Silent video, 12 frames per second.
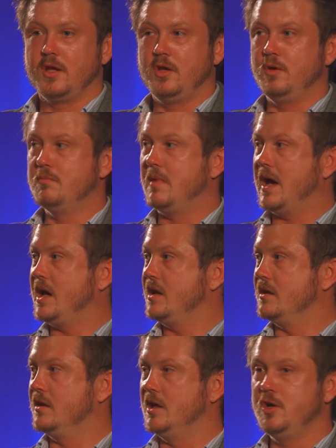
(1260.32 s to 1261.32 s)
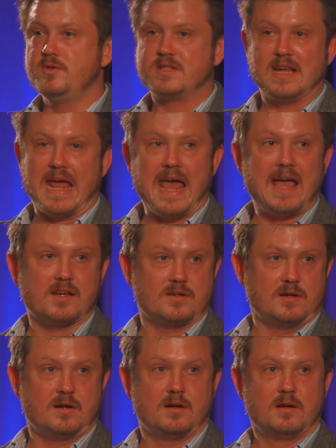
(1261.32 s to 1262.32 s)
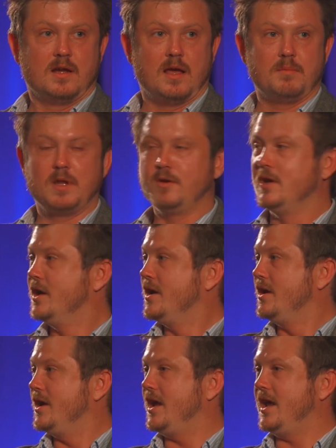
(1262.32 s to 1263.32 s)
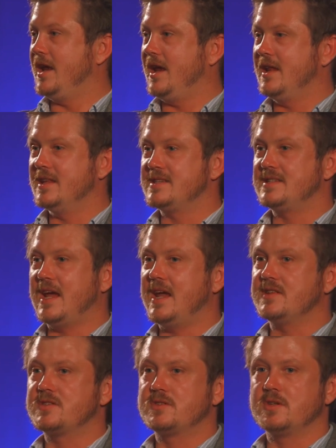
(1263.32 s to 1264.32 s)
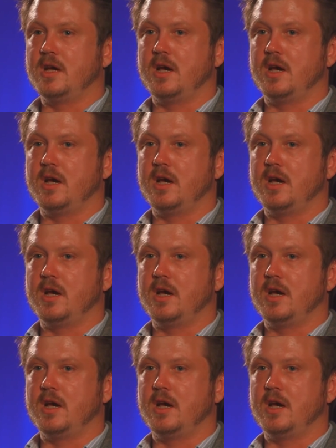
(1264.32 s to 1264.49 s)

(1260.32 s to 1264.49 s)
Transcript: you might lose an actor. I mean, in the States,